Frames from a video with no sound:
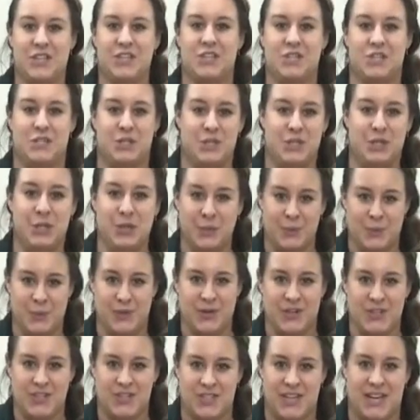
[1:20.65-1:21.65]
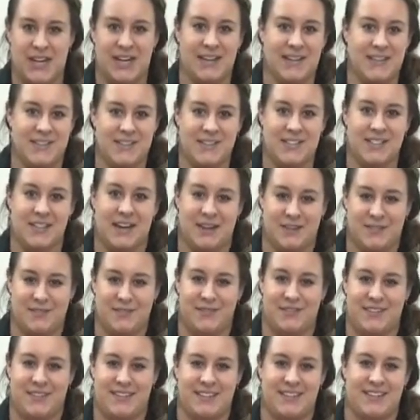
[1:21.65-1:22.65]
Super exciting
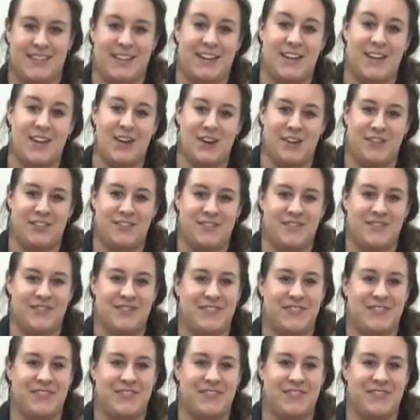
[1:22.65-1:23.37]
stuff, I know.